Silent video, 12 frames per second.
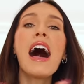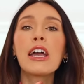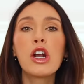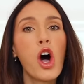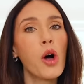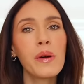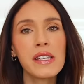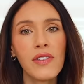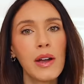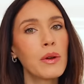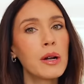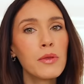I can always
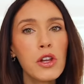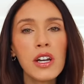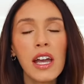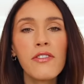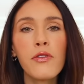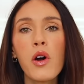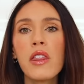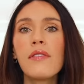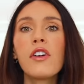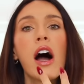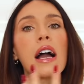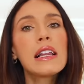find what I'm looking for.
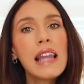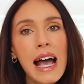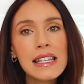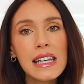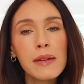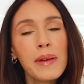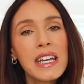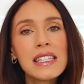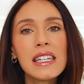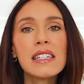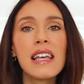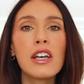They've got classic
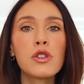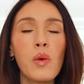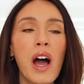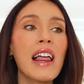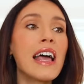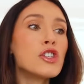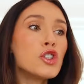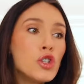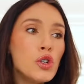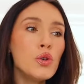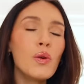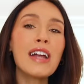pieces, as well as
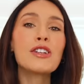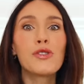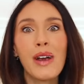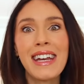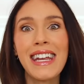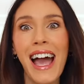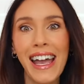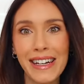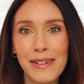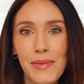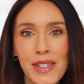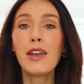new and trendy
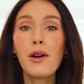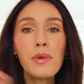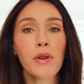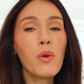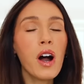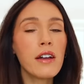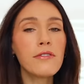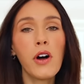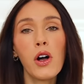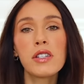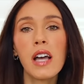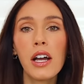items. Number one
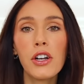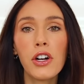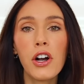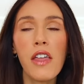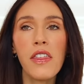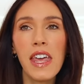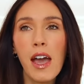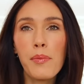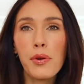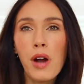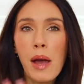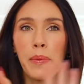falls under the
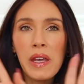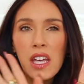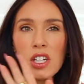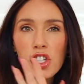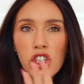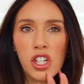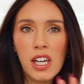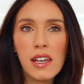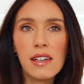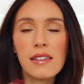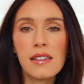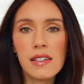preppy
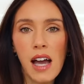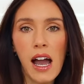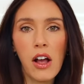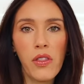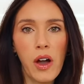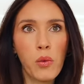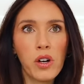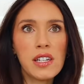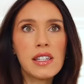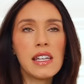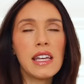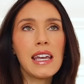chic style that we're
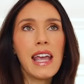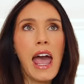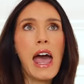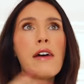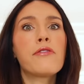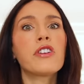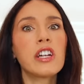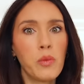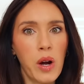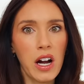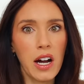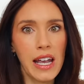seeing
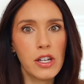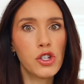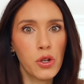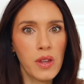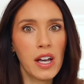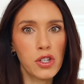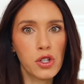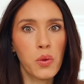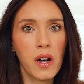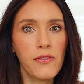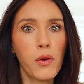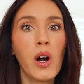everywhere in
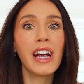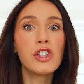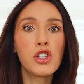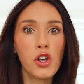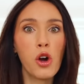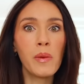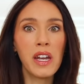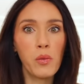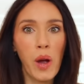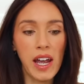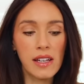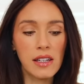2024 in so many
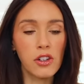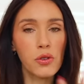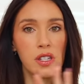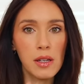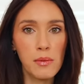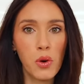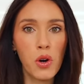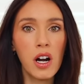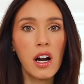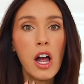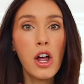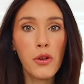ways, and you'll see
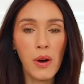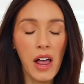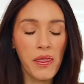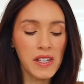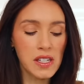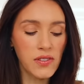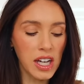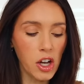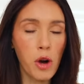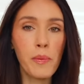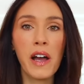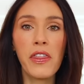more throughout this
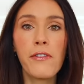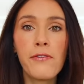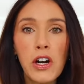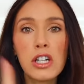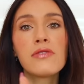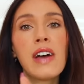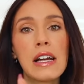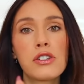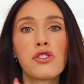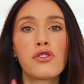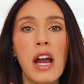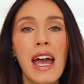video. But the first
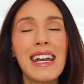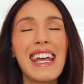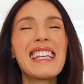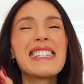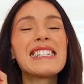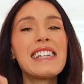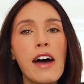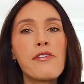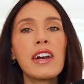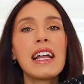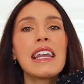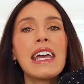fashion trend is
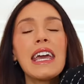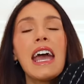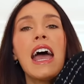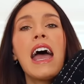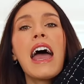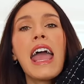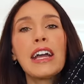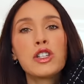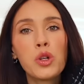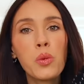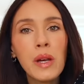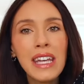definitely a
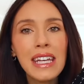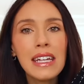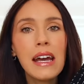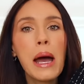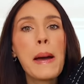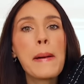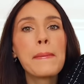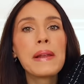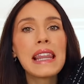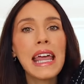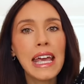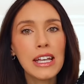tweed
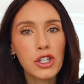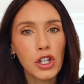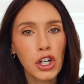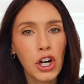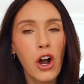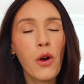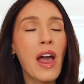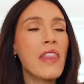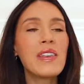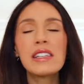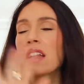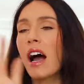blazer. Oh,
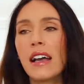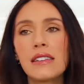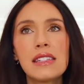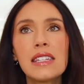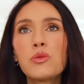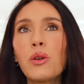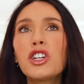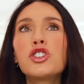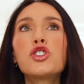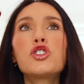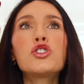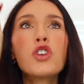and this, guys, this one
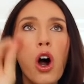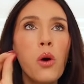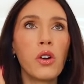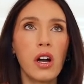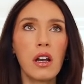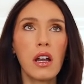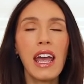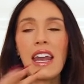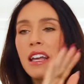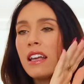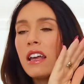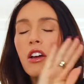is so good.
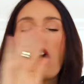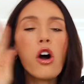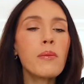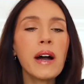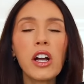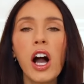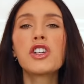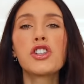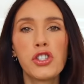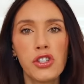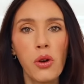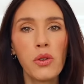Oh my gosh,
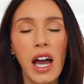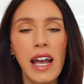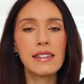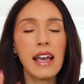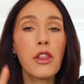it's so nice.